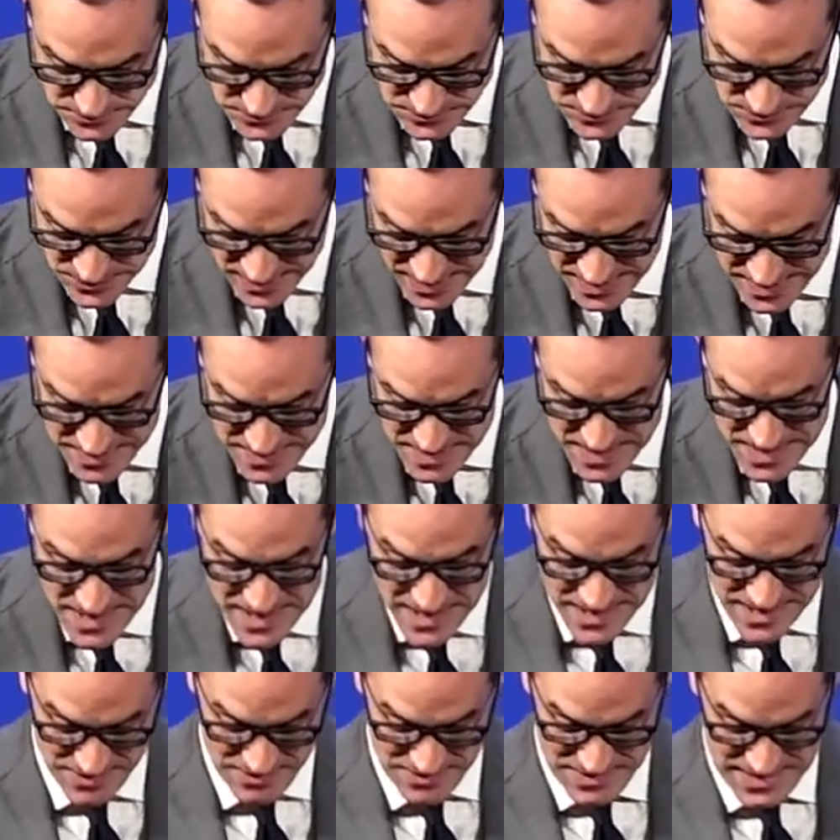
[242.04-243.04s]
Okay?
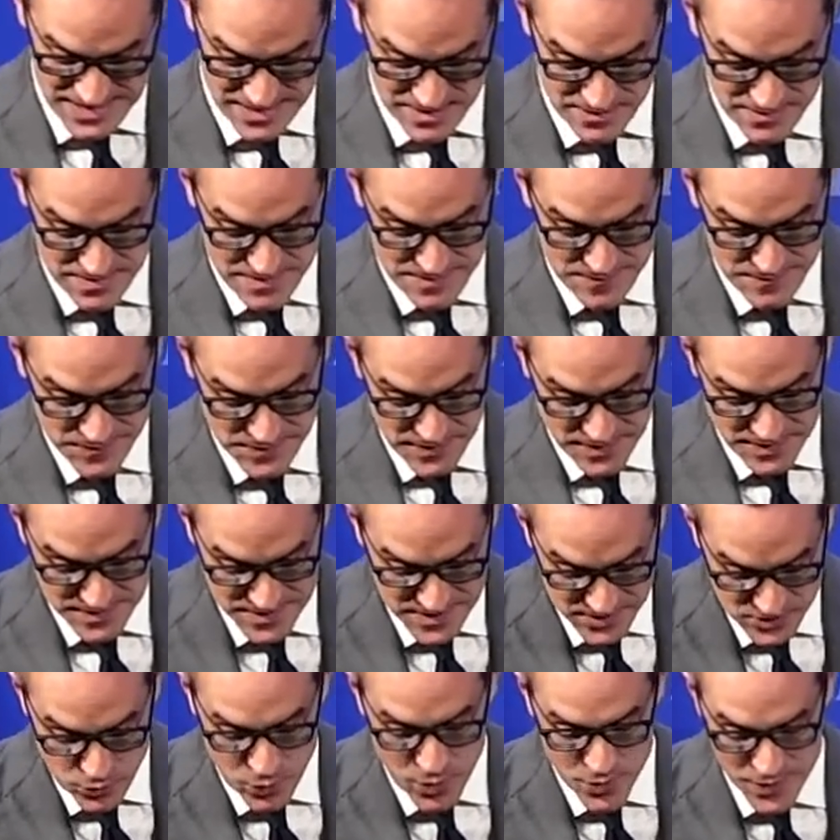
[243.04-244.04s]
Now,
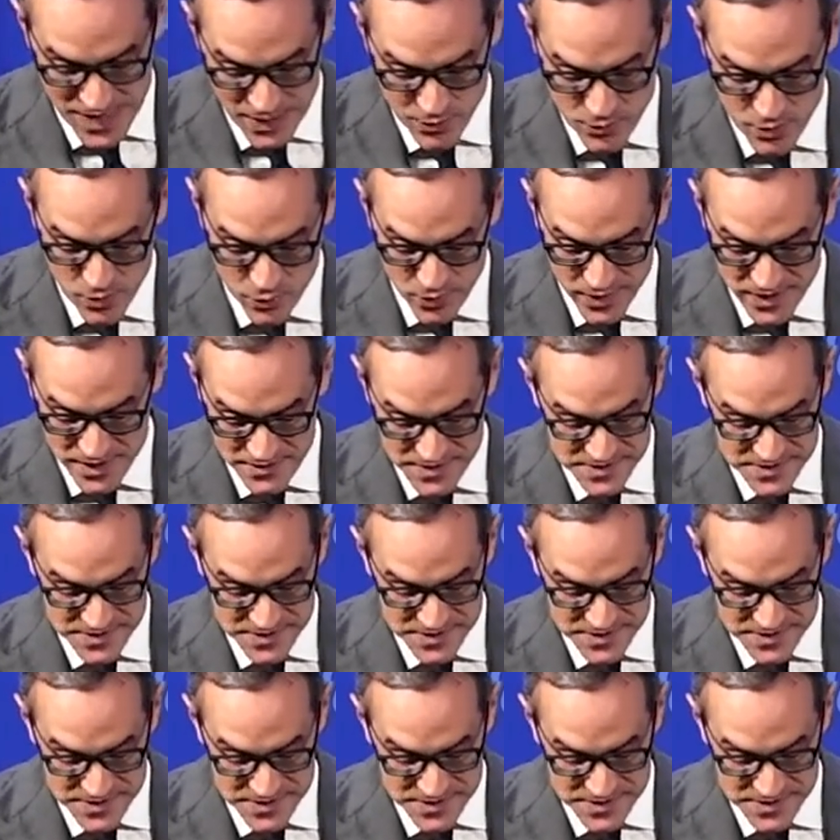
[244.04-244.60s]
this quote I will read.